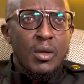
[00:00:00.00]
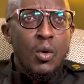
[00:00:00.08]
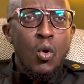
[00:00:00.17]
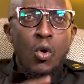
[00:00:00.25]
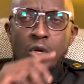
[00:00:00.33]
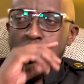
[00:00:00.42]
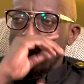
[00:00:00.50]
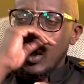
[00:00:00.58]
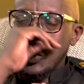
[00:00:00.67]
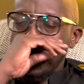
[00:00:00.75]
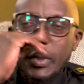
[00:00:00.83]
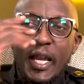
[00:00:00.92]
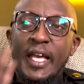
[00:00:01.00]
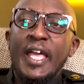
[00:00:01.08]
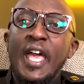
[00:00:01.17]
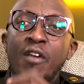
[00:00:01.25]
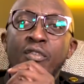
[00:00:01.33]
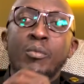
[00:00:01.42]
Or do you want to be like
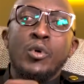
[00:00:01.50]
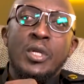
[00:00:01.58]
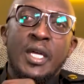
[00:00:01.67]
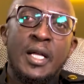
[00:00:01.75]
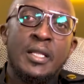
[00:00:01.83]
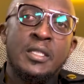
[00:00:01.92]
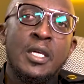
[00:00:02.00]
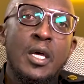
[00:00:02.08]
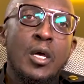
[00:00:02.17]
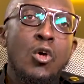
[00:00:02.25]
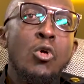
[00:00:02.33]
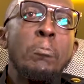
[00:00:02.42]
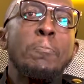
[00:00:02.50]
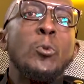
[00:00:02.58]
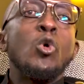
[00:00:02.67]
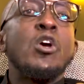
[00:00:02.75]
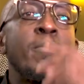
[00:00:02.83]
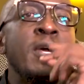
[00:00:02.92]
everybody else
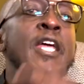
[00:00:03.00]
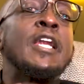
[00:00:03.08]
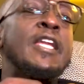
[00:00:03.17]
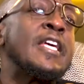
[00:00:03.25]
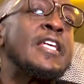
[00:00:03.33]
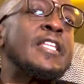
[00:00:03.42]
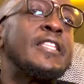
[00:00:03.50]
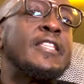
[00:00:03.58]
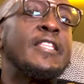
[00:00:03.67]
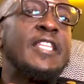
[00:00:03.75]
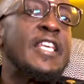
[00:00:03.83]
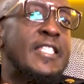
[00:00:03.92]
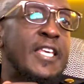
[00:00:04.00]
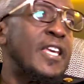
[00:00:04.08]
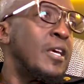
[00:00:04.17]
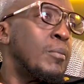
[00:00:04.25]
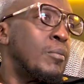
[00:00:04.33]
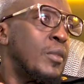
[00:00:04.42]
who immediately they see
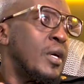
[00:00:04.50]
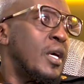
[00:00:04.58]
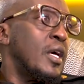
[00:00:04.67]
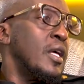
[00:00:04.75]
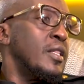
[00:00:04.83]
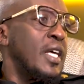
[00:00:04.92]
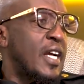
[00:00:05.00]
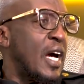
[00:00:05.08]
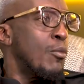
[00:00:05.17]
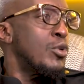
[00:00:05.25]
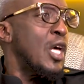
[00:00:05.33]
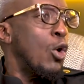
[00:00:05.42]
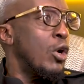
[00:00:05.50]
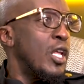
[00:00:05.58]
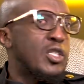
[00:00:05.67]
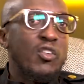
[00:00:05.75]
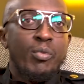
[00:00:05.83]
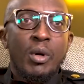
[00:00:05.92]
him, they come with a whole
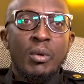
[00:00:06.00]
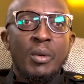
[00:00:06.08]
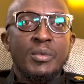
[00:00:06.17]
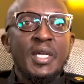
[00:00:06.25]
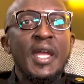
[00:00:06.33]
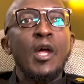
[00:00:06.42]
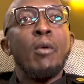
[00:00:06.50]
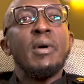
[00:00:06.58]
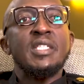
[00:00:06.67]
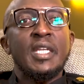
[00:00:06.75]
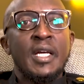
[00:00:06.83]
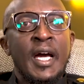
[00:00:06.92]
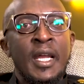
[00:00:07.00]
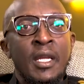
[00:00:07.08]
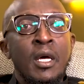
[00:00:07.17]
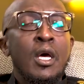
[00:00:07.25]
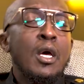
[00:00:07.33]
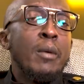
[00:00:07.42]
list of problems. Anaomba
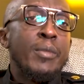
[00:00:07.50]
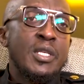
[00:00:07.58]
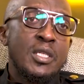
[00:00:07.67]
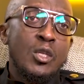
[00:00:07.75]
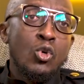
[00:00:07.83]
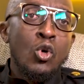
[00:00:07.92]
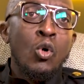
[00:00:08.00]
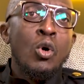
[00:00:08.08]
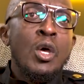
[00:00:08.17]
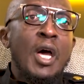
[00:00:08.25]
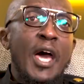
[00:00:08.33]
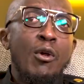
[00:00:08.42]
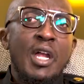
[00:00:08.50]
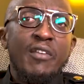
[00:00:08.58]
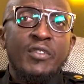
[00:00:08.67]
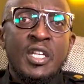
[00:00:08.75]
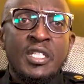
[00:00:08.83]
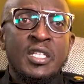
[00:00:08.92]
serikali. President Nuyo, I don't have
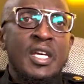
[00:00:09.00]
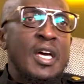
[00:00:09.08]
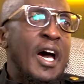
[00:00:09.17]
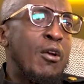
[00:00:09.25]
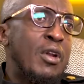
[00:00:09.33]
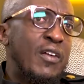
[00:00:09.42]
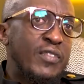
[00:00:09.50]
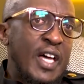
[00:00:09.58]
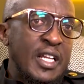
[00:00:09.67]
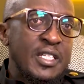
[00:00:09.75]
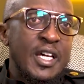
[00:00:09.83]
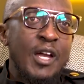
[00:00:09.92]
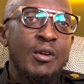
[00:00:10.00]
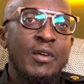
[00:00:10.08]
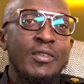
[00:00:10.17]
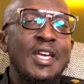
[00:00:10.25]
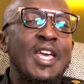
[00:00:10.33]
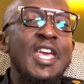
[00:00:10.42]
this, I don't have that, I don't have...
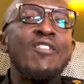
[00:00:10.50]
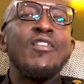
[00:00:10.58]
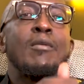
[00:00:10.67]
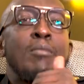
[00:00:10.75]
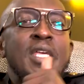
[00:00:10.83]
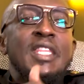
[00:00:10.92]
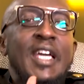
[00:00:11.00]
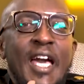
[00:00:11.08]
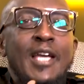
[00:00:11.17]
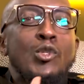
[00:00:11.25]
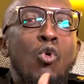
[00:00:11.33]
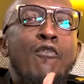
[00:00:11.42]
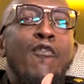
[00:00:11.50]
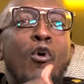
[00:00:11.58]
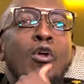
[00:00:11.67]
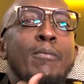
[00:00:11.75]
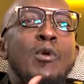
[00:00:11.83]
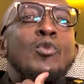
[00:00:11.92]
Even me, the guys who
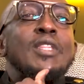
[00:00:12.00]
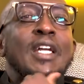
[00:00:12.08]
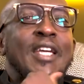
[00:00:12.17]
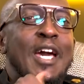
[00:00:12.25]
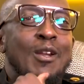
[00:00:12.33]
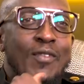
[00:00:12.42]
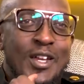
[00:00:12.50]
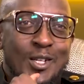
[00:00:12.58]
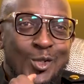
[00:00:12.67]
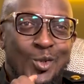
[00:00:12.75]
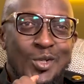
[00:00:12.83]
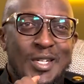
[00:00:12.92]
follow me with that kind of attitude.